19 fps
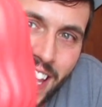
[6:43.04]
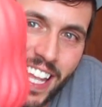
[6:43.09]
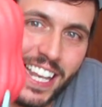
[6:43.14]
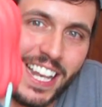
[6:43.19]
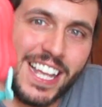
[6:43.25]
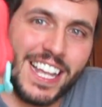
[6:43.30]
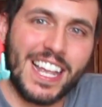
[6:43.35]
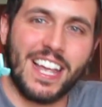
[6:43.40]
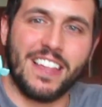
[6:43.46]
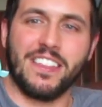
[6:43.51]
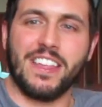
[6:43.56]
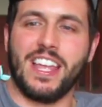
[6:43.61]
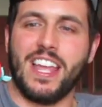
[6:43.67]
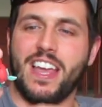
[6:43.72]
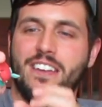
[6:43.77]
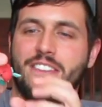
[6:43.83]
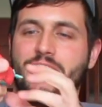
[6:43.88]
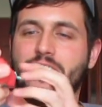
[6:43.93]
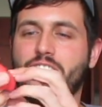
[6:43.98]
I like how they
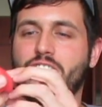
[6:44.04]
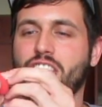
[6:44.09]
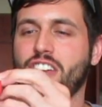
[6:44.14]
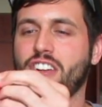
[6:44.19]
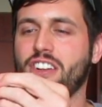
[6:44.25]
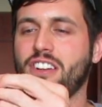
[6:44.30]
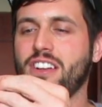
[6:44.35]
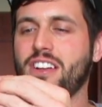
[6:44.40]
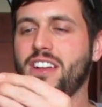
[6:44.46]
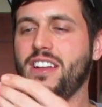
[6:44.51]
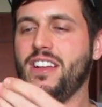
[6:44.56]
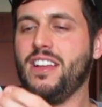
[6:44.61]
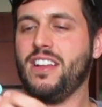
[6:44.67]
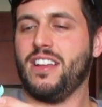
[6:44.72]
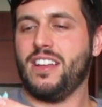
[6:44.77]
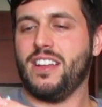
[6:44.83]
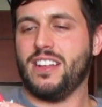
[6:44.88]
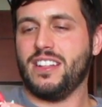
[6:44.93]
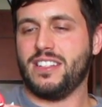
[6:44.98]
have her
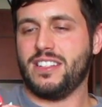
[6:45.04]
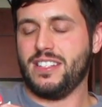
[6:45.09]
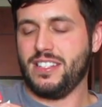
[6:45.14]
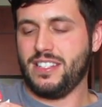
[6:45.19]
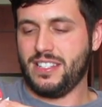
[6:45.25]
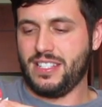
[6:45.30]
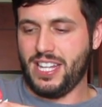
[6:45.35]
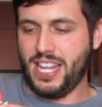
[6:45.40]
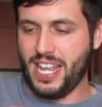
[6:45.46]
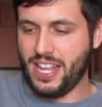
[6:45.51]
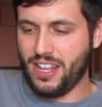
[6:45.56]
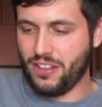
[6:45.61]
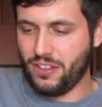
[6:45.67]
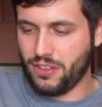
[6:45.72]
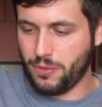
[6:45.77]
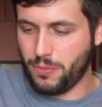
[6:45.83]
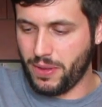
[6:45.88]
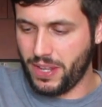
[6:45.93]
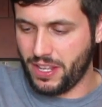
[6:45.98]

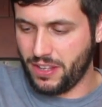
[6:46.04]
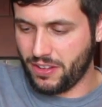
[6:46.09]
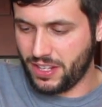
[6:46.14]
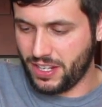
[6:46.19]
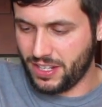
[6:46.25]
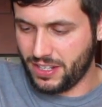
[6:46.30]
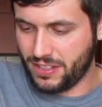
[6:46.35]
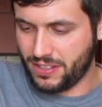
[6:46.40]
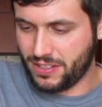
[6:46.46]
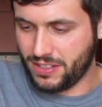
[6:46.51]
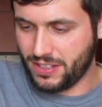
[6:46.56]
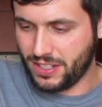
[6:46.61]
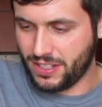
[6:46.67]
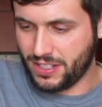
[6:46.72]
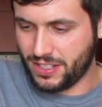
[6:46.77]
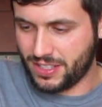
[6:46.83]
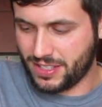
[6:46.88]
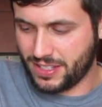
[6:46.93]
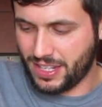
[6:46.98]
tail the way you can
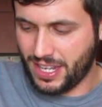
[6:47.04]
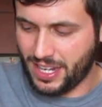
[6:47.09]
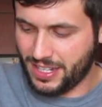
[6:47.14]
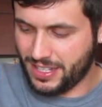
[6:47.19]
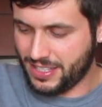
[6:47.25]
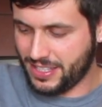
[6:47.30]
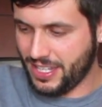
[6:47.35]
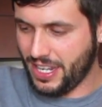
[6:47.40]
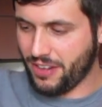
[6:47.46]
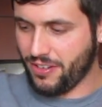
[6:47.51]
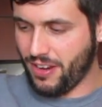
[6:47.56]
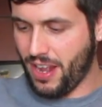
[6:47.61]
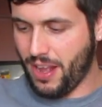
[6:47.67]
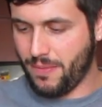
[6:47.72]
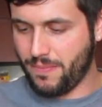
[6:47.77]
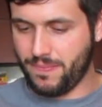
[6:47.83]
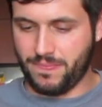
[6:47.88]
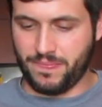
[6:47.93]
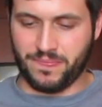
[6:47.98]
just kind of set her
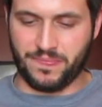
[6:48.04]
up.